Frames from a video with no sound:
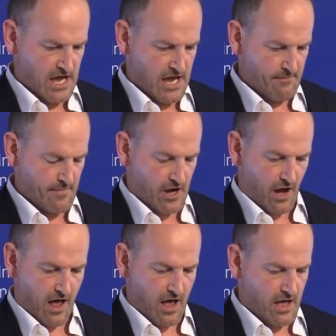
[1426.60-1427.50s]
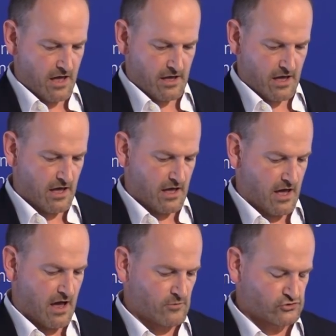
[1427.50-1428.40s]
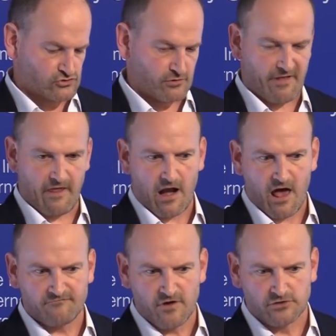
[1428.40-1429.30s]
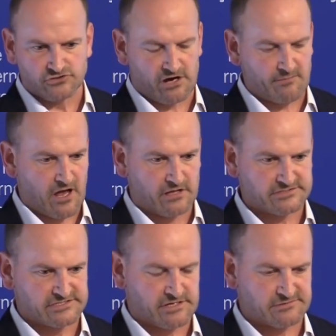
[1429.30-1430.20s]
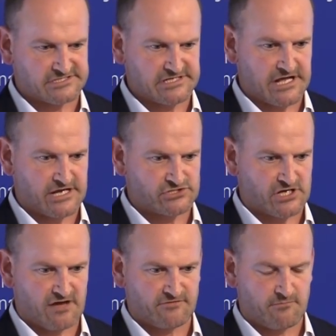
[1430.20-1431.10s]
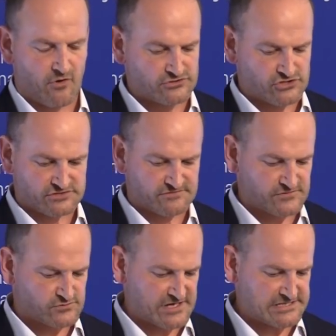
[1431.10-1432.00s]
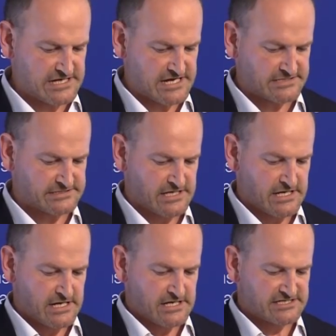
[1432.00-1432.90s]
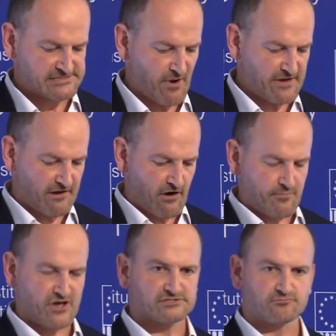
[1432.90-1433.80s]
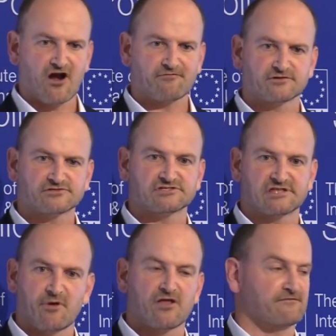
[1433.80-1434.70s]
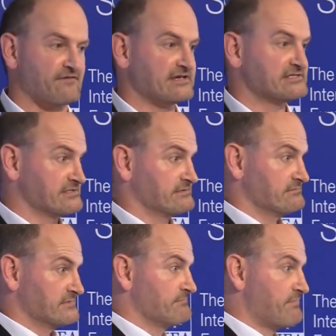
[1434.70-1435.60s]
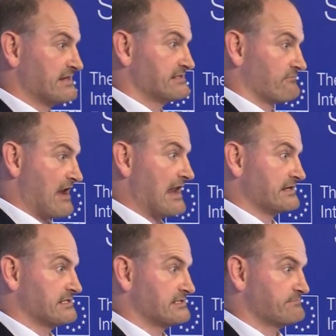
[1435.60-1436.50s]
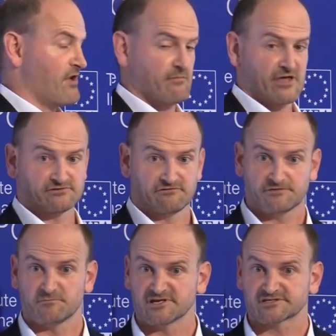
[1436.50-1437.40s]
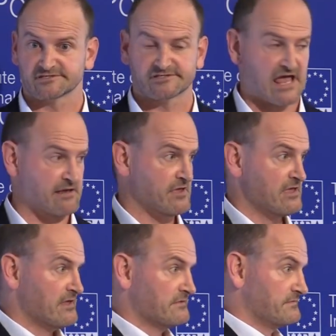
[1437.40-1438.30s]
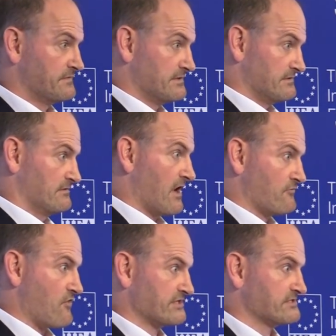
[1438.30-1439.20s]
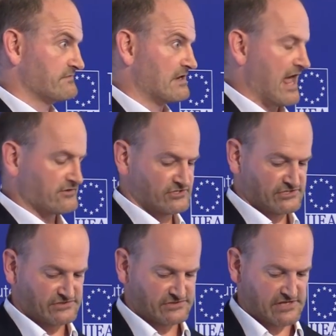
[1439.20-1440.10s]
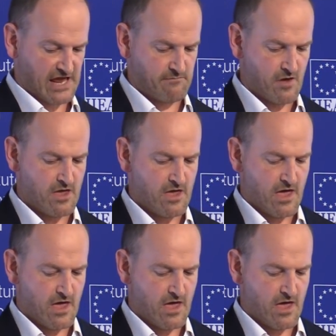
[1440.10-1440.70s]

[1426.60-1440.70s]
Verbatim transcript: I'm not sure about that. I've known Jeremy Hunt since I was a teenager. I've known Boris Johnson for 20 years. Despite their own personal preferences, they both face some basic realities. Parliamentary arithmetic's the same. The unrest of the electorate is the same.